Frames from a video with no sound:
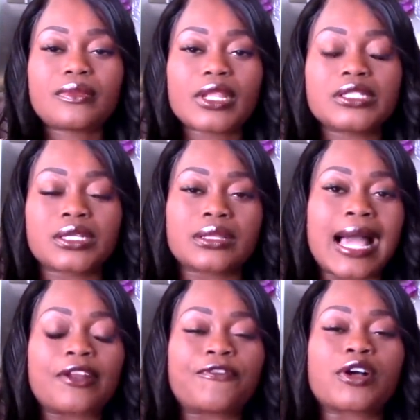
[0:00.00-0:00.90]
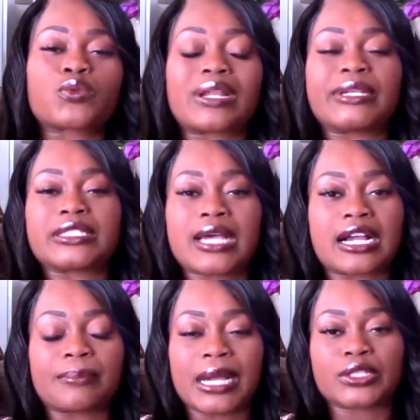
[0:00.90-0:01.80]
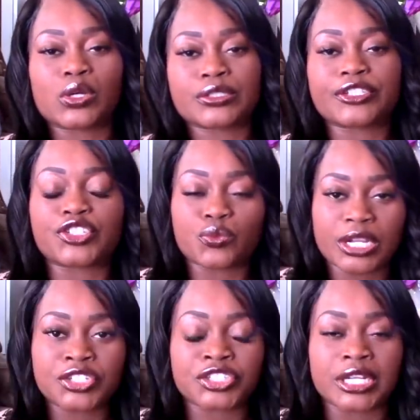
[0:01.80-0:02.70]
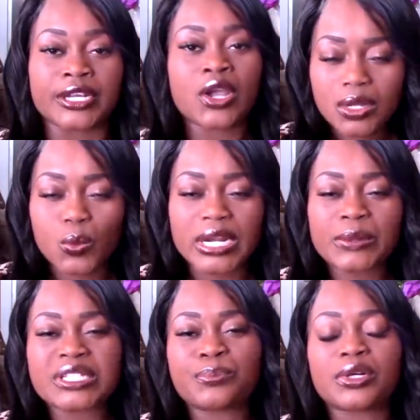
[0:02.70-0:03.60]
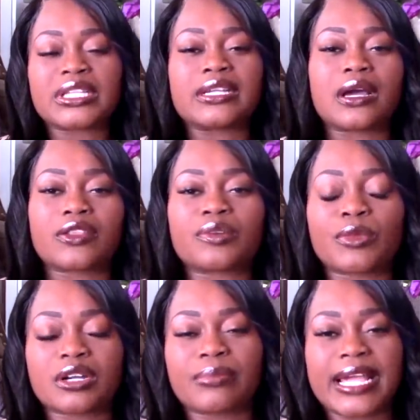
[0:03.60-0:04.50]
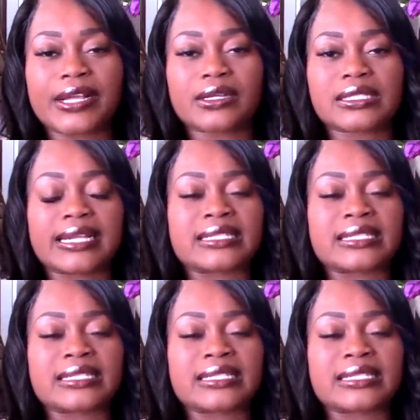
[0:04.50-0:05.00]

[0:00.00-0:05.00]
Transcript: So a lot of folks wanted me to talk about the whole situation when he was bullying other mukbangers like